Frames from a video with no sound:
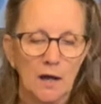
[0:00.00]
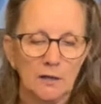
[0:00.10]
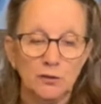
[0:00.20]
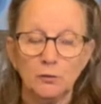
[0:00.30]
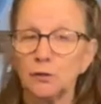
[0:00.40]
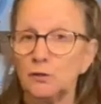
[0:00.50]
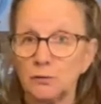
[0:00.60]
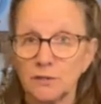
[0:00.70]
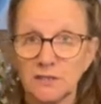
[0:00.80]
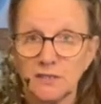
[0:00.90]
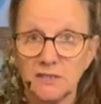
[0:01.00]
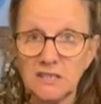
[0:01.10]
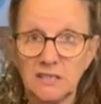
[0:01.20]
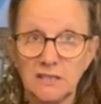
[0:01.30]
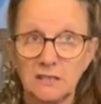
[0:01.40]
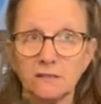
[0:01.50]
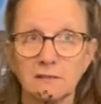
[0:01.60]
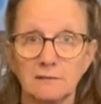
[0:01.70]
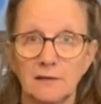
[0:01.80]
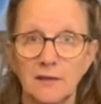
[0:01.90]
you can use this in teas
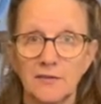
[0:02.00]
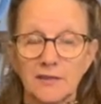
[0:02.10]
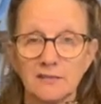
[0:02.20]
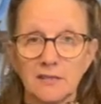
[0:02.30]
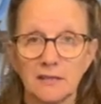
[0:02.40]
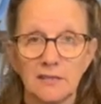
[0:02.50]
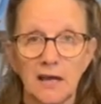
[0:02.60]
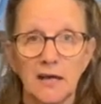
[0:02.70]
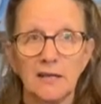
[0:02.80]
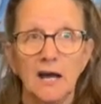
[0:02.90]
and things like that.